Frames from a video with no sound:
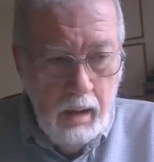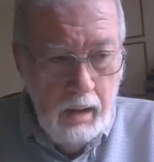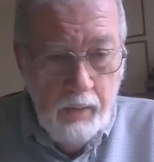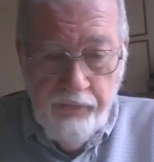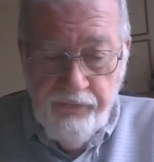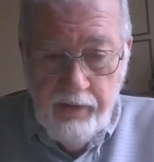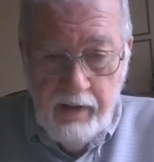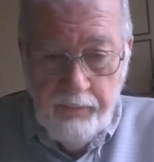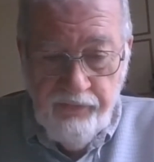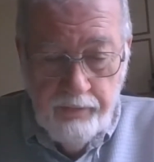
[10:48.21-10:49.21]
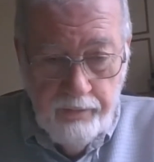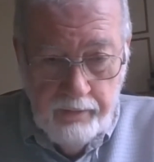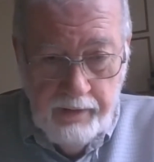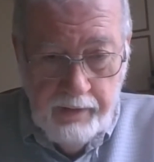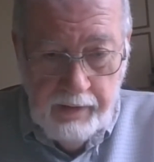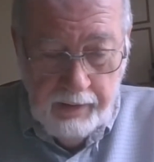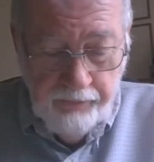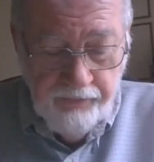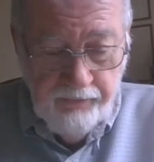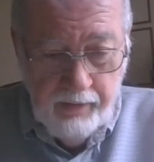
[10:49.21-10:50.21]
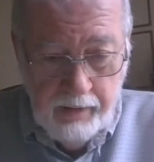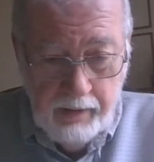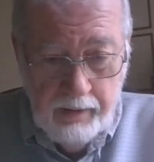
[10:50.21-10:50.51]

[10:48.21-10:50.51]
I would say absolutely it has,